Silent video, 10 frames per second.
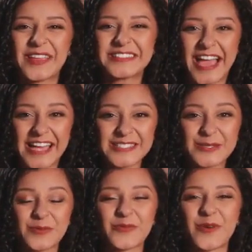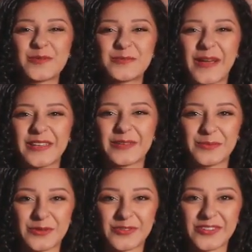Tasks performed by a
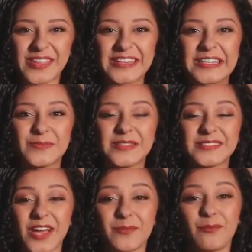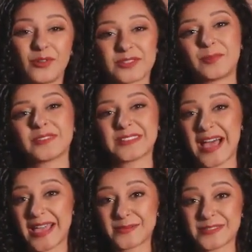computer that need to be done multiple
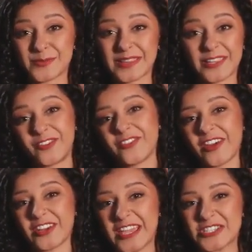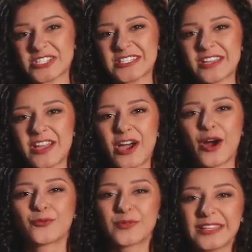times with little variation
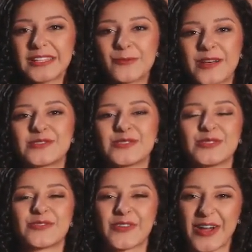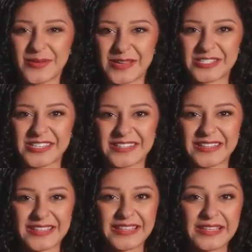are really well suited for automation.
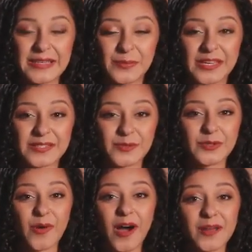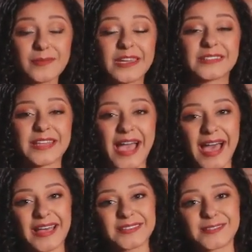Because when you automate a
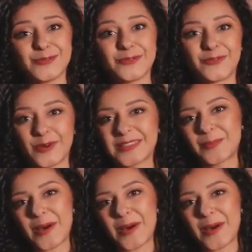task, you avoid the